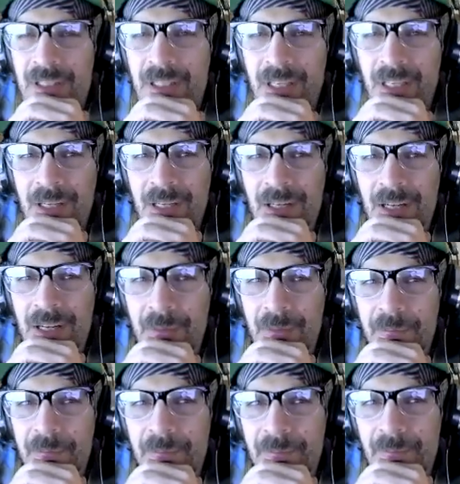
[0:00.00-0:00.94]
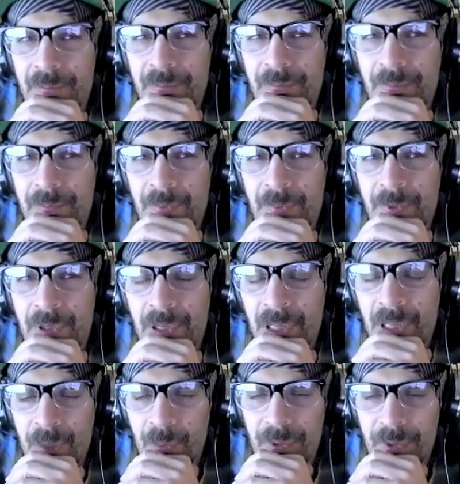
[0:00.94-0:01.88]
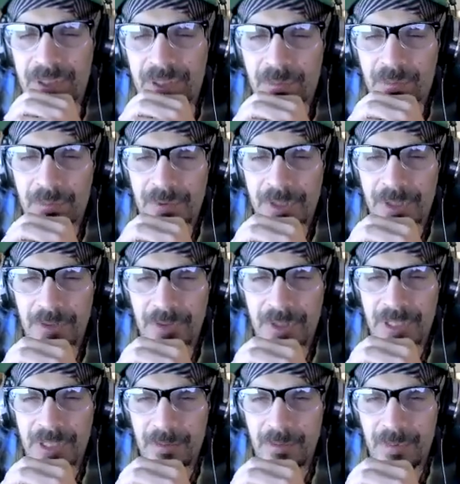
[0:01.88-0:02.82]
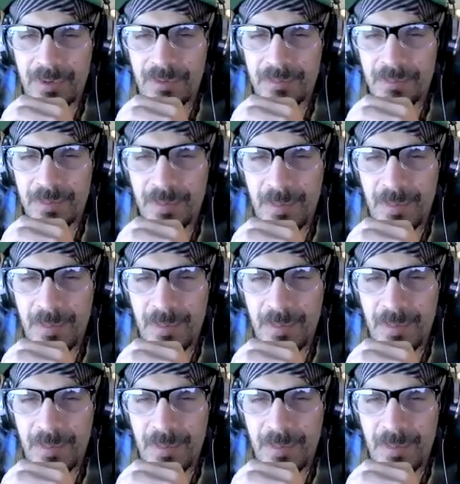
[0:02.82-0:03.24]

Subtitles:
And we literally will